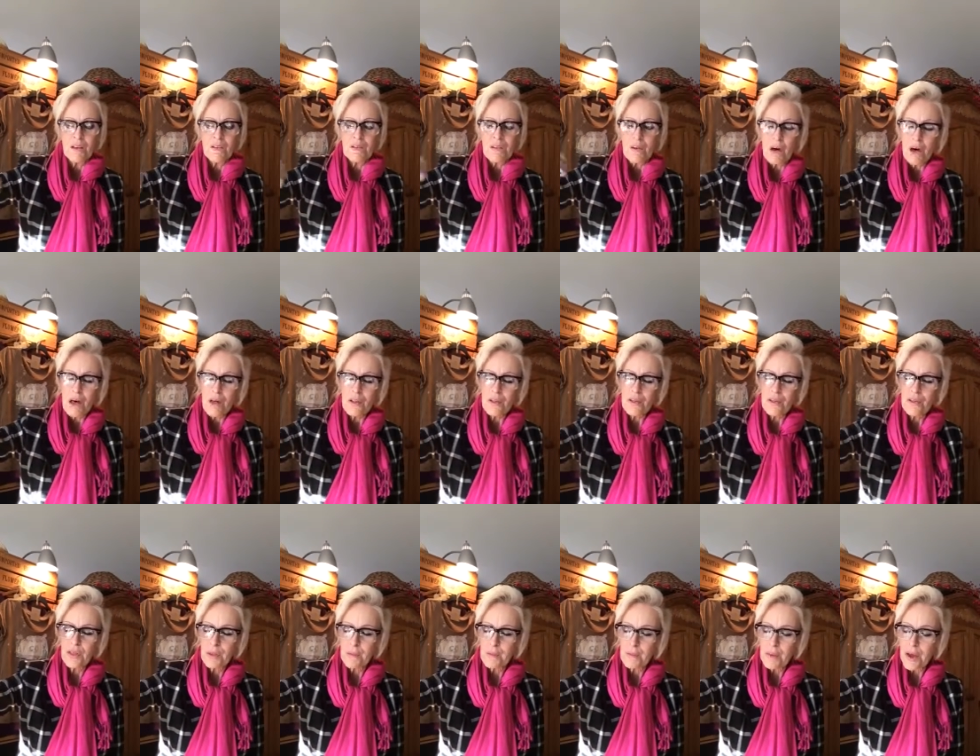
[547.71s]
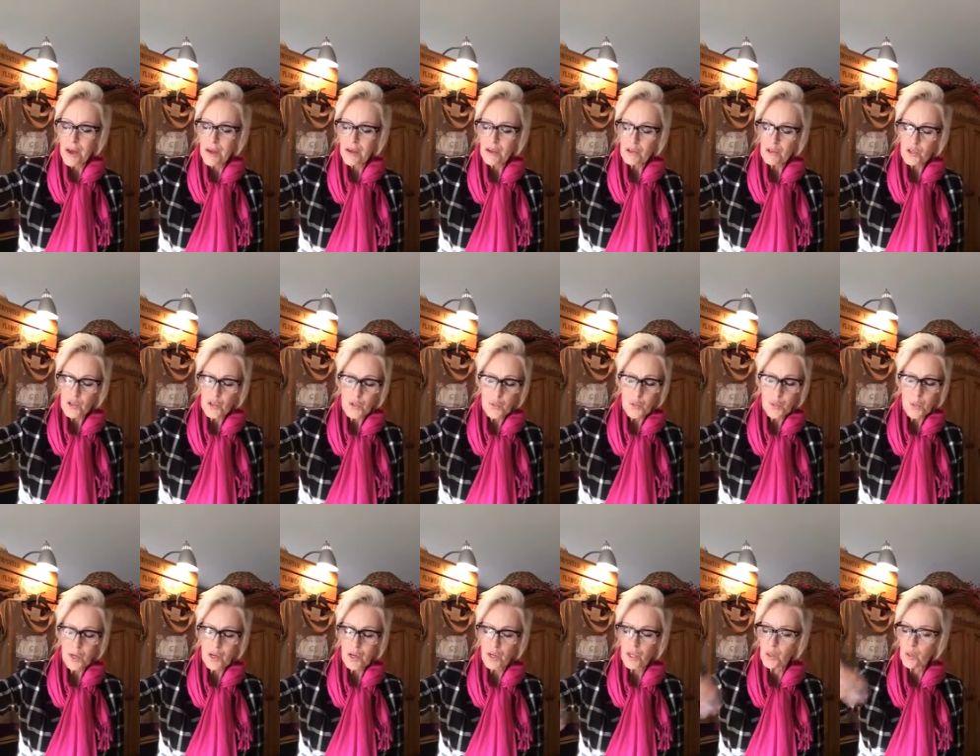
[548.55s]
Father, that by your
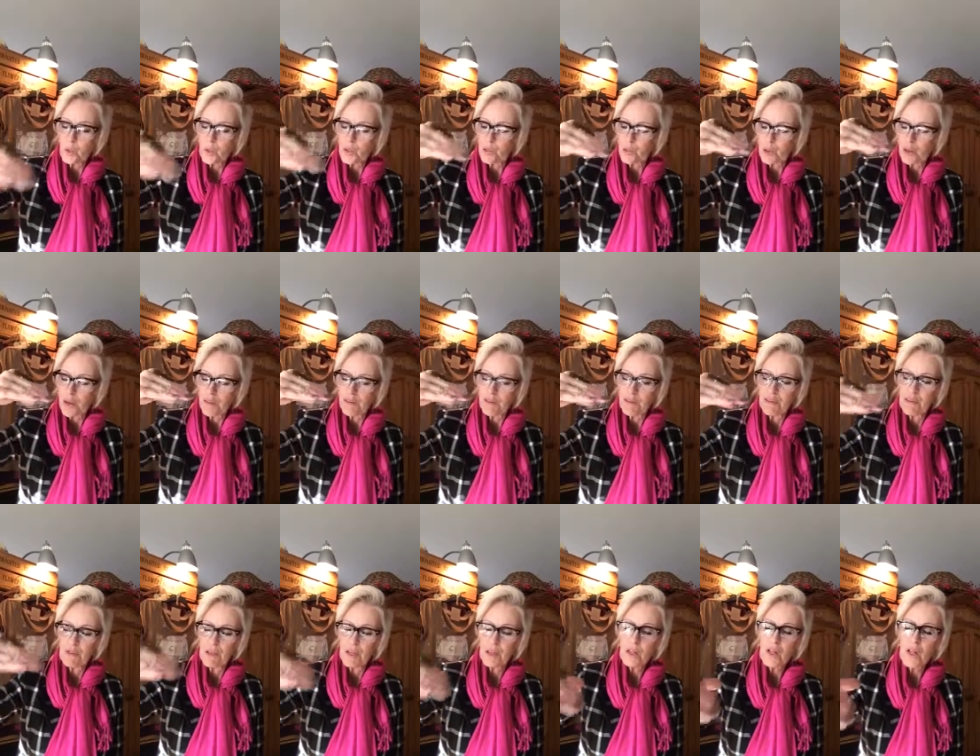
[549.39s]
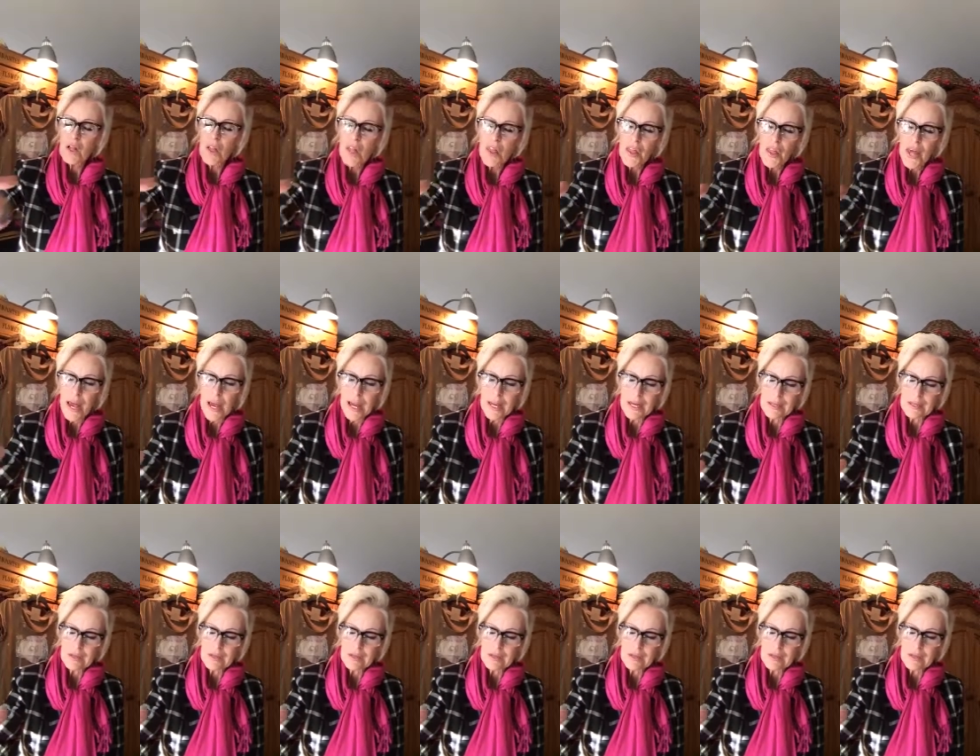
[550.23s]
Spirit you would reveal that